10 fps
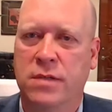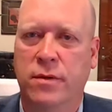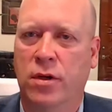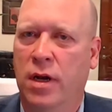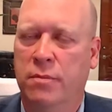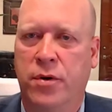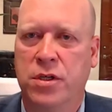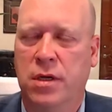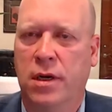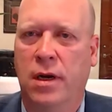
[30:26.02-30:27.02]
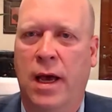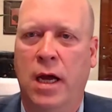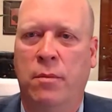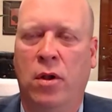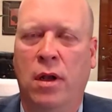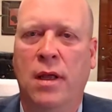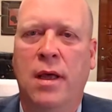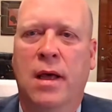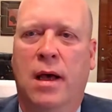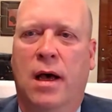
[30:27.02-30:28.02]
you're not personally liable
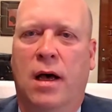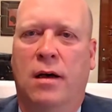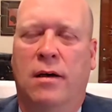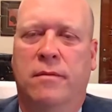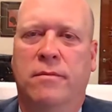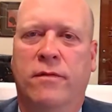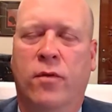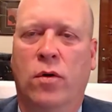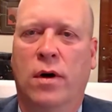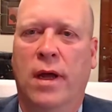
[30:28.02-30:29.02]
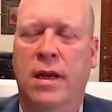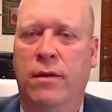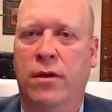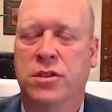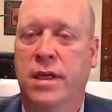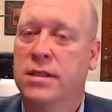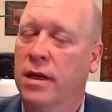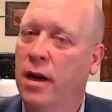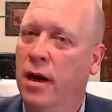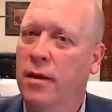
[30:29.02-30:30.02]
for any of those things.
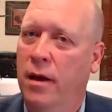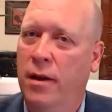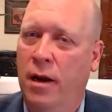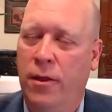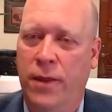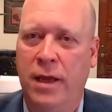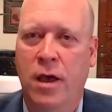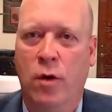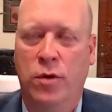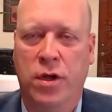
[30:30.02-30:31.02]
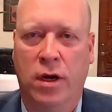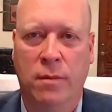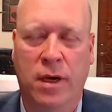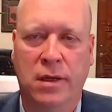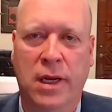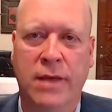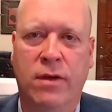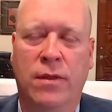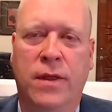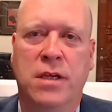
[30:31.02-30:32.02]
And another thing, we're talking about
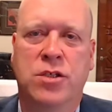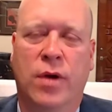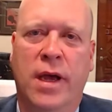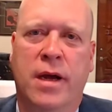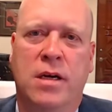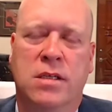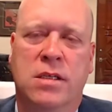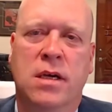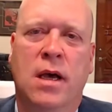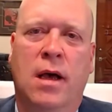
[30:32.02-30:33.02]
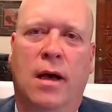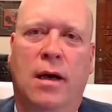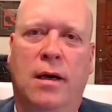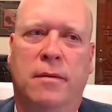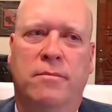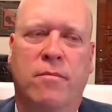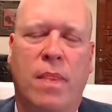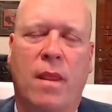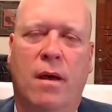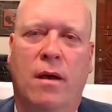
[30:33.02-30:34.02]
leaving things to heirs.
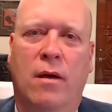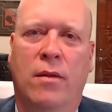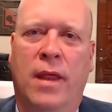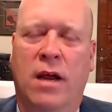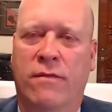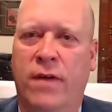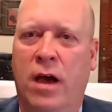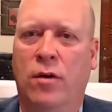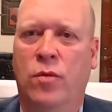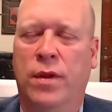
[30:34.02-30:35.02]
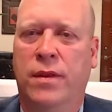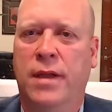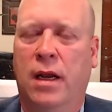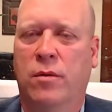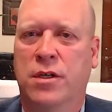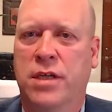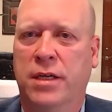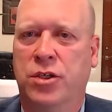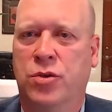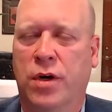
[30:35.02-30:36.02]
That I've found with the Delaware
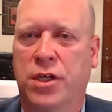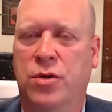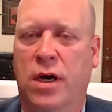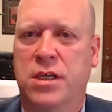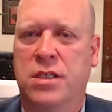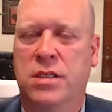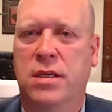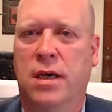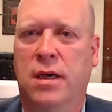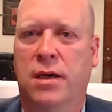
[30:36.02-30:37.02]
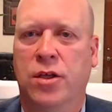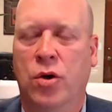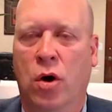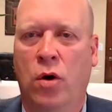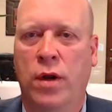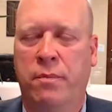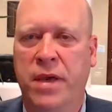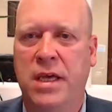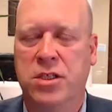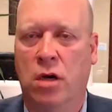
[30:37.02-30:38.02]
statutory trusts, you own a
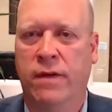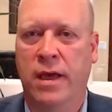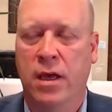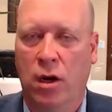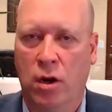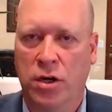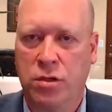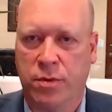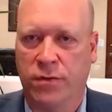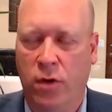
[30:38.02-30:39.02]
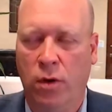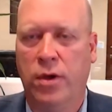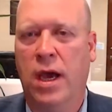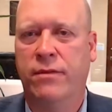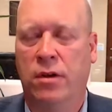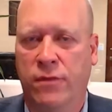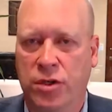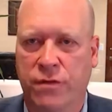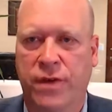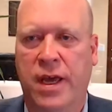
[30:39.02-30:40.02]
piece of a larger portfolio. You have the
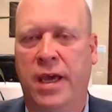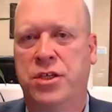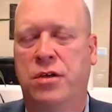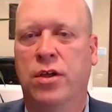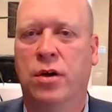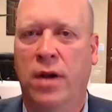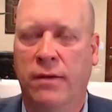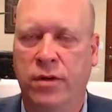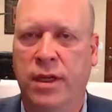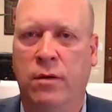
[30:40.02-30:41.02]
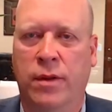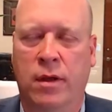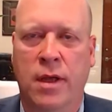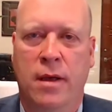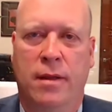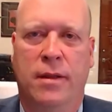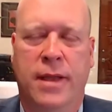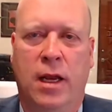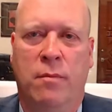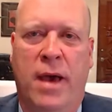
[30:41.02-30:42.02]
diversification. You don't have to deal with the
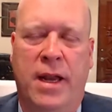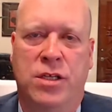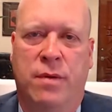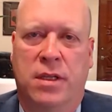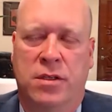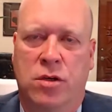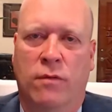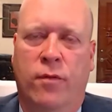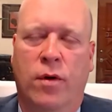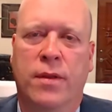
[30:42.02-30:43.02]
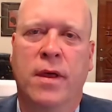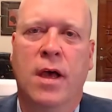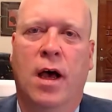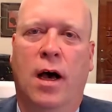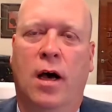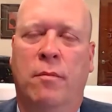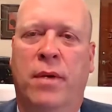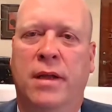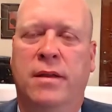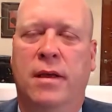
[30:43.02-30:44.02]
daily management and so forth.
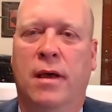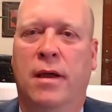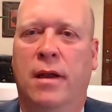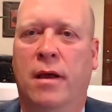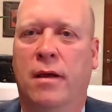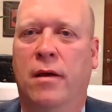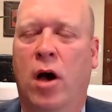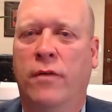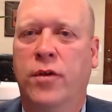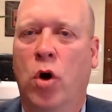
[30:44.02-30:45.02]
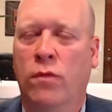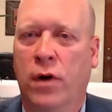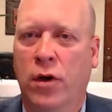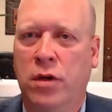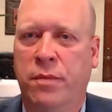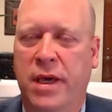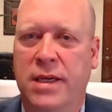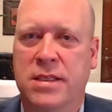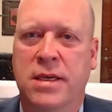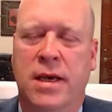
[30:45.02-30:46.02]
But often overlooked
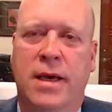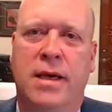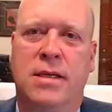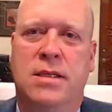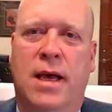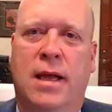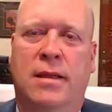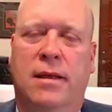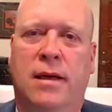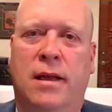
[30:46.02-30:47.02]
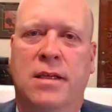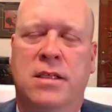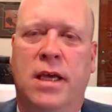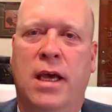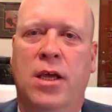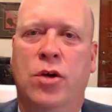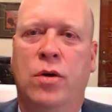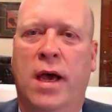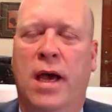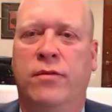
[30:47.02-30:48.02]
piece is that, let's say you
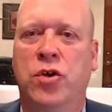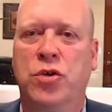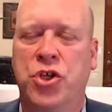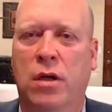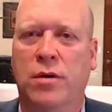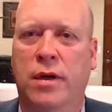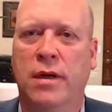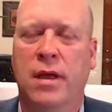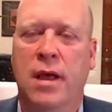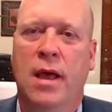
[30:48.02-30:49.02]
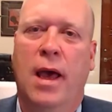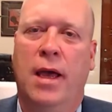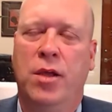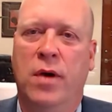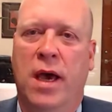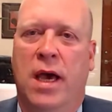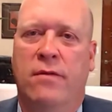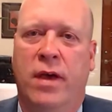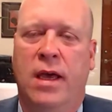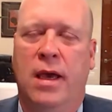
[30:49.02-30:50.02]
have 2 children and you
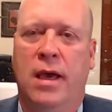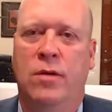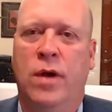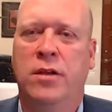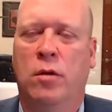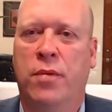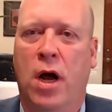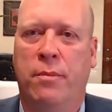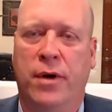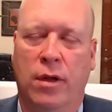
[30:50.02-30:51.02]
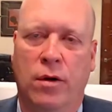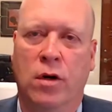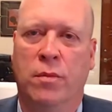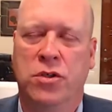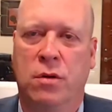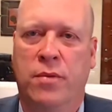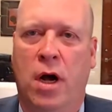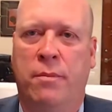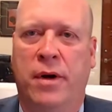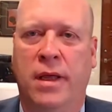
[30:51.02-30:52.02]
have a rental property or a commercial
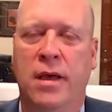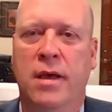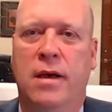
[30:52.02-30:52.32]
property